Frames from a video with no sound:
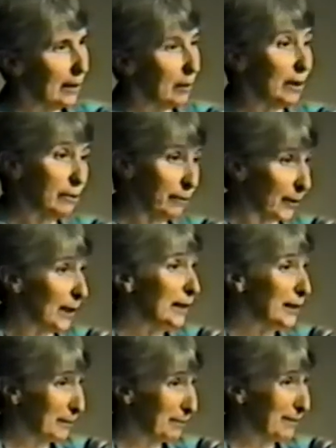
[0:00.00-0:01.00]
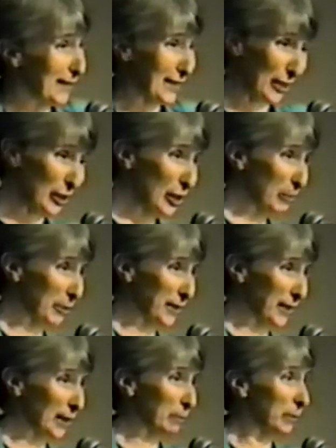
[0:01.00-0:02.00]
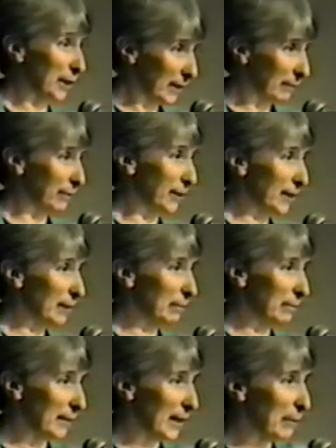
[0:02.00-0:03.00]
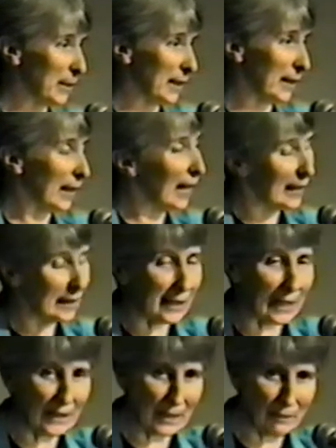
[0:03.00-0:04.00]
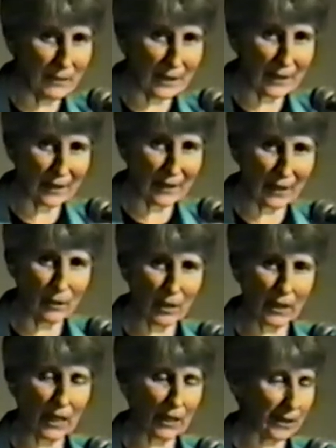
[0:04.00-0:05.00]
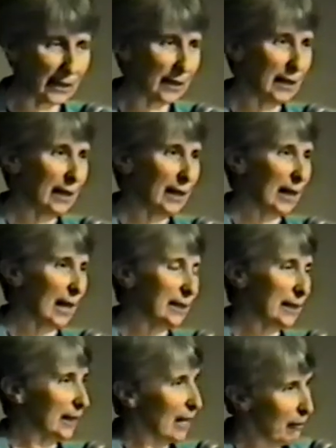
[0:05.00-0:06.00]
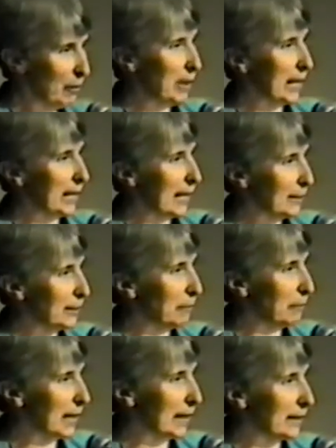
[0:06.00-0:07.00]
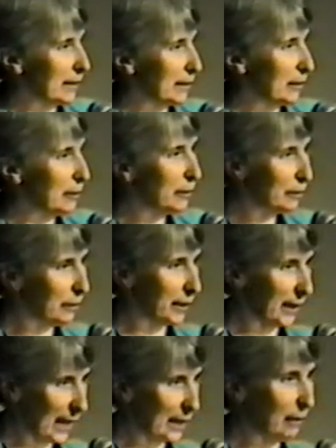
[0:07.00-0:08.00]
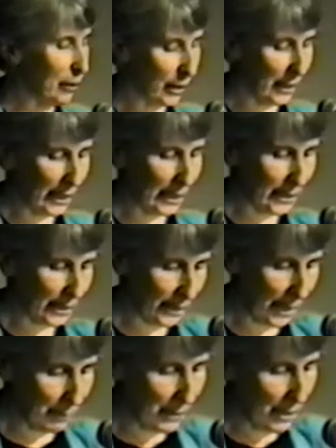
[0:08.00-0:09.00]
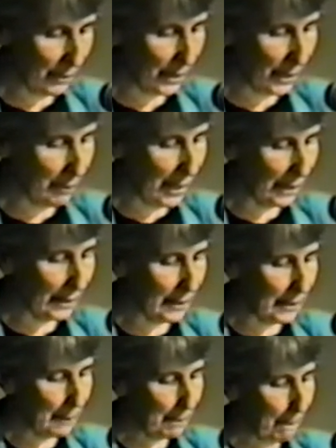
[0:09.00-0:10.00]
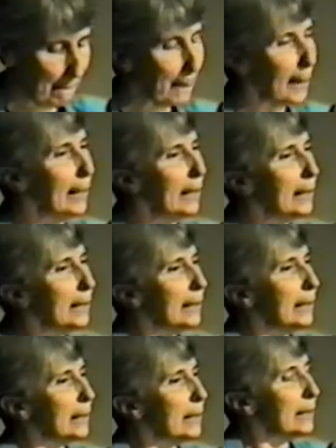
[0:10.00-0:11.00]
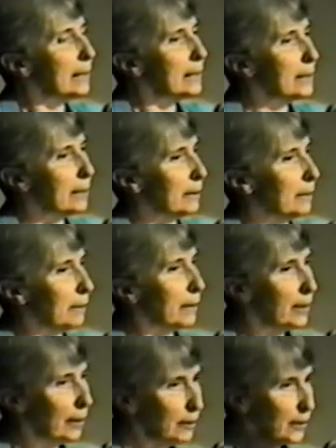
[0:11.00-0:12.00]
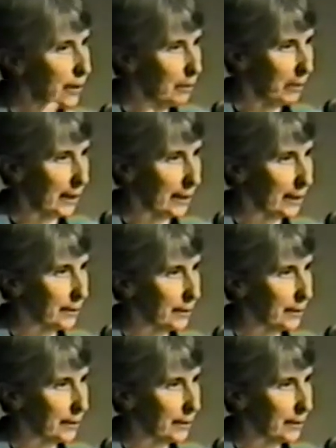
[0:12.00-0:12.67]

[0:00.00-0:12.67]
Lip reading: For us, it's a horrible thing, but for them, I mean, I envy that organizing. I think everybody has the right to do the kind of organizing that I'm talking about here. So those are the players.